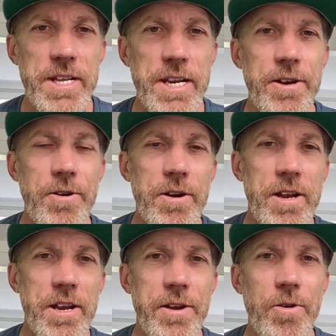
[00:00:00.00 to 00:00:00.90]
And in
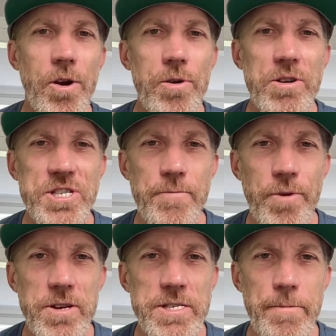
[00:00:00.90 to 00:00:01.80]
your ownership,
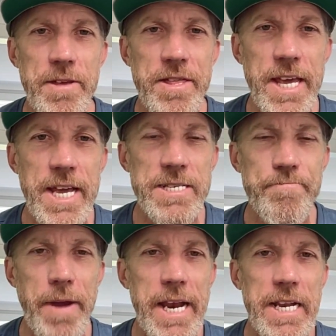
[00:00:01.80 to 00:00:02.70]
what are some of the
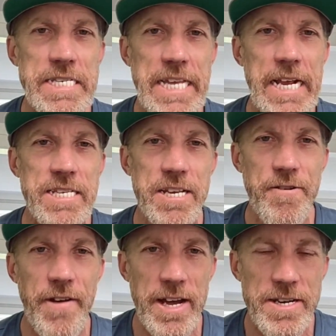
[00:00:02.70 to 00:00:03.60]
maintenance things that
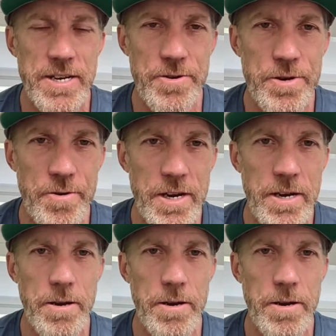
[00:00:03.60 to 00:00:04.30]
you've had to do to it?